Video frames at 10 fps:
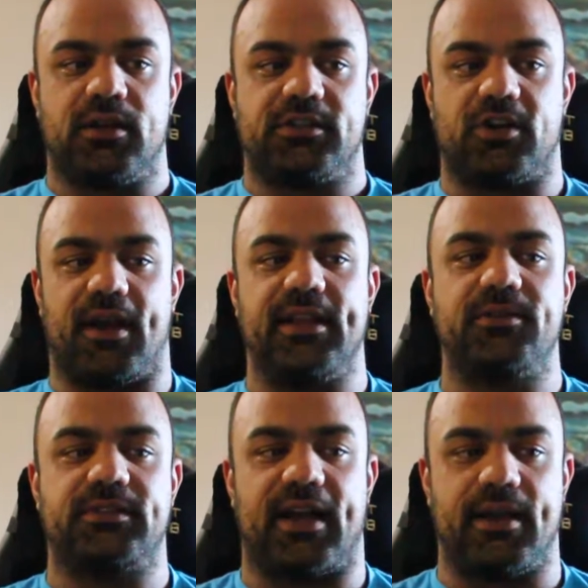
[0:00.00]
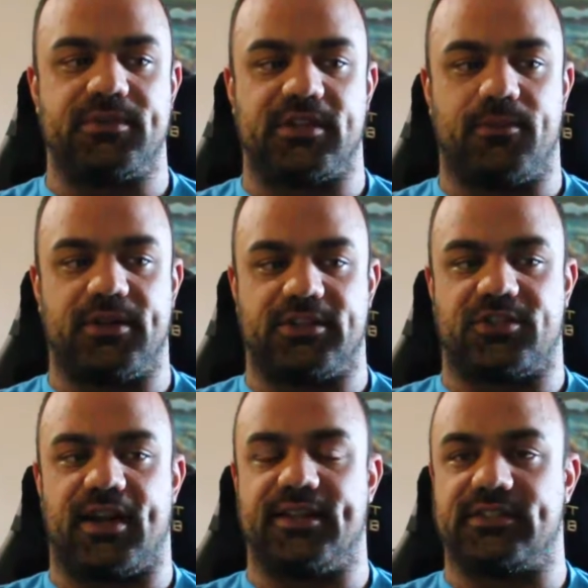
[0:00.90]
So anytime someone is
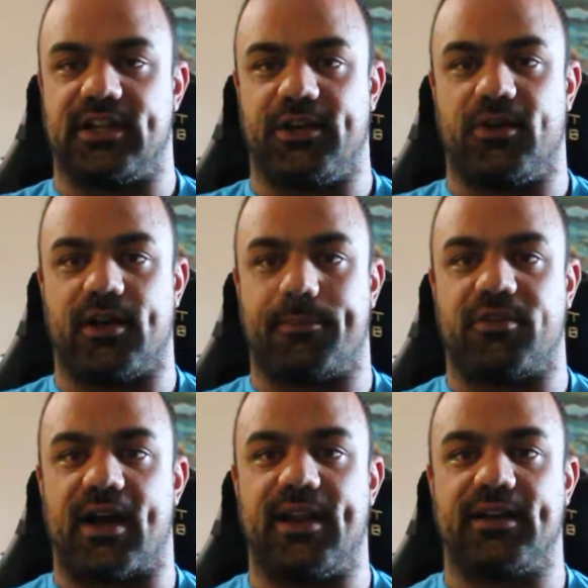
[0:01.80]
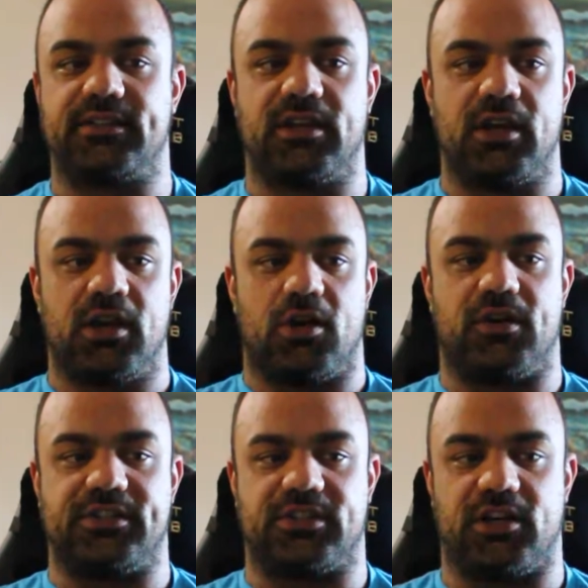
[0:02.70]
trying to sell you on a product
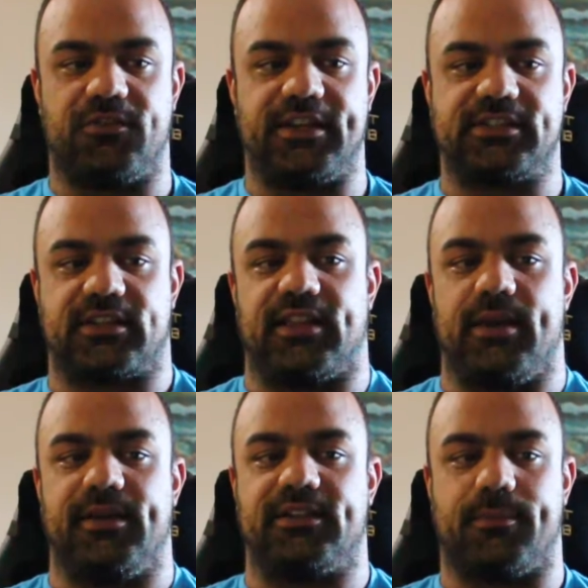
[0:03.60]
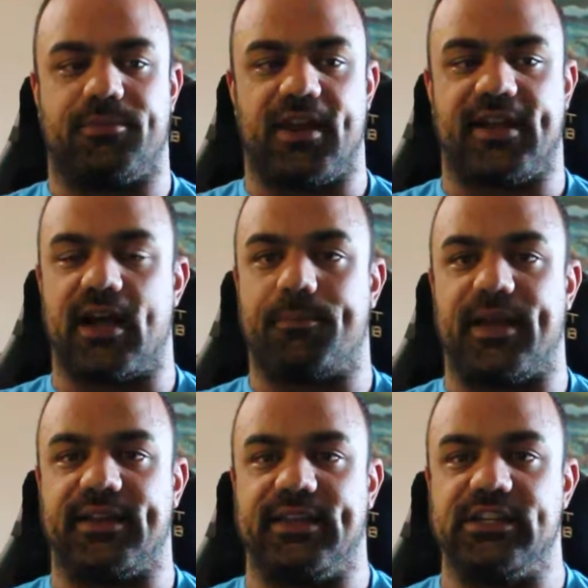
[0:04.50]
or service claiming to break up
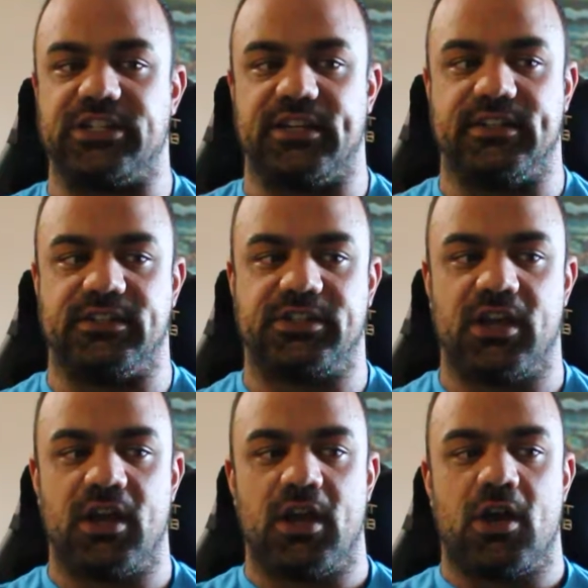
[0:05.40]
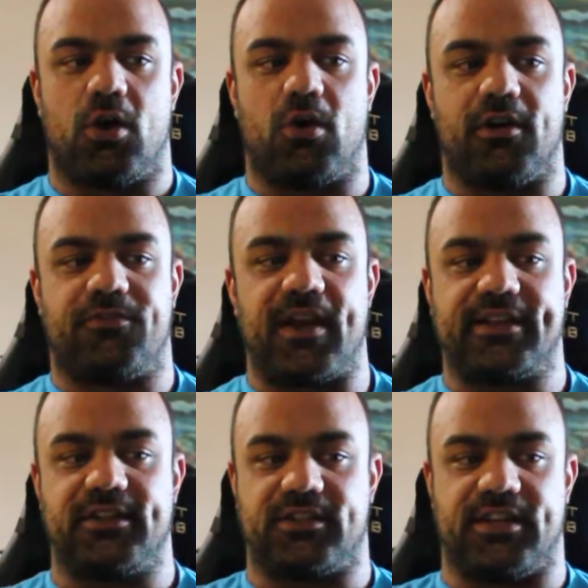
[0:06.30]
adhesions or
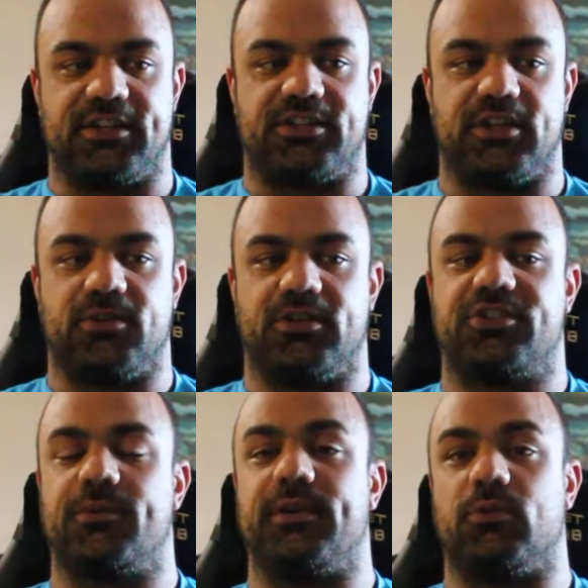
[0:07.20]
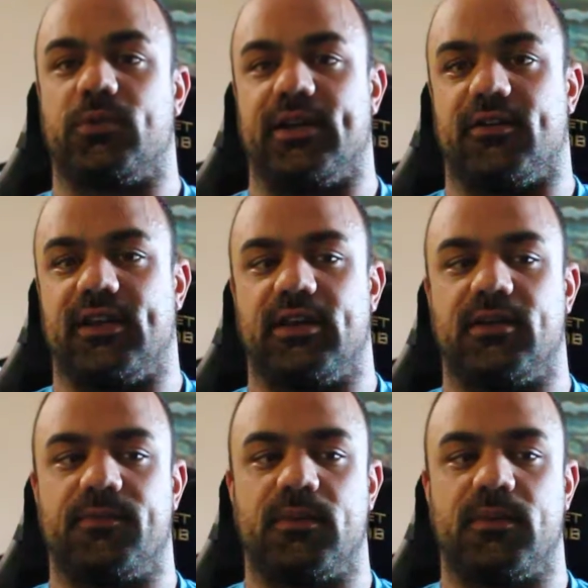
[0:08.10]
affect your tissue, you should be weary.